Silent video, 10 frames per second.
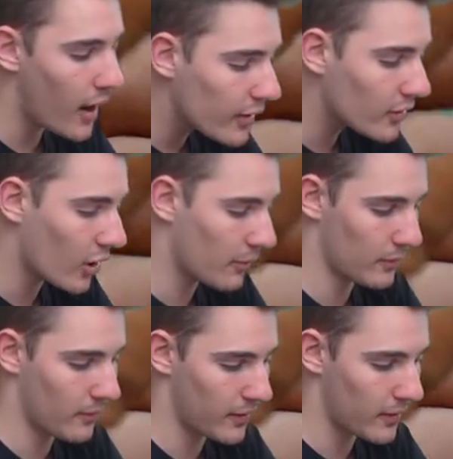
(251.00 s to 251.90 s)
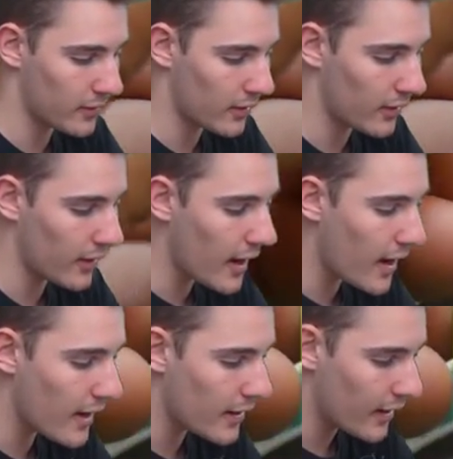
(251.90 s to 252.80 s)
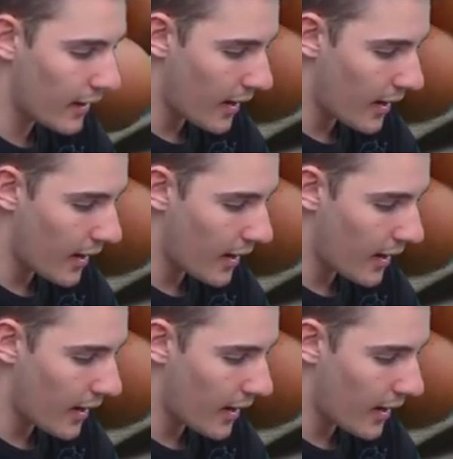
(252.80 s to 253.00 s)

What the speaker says: uncommon reverse holo, and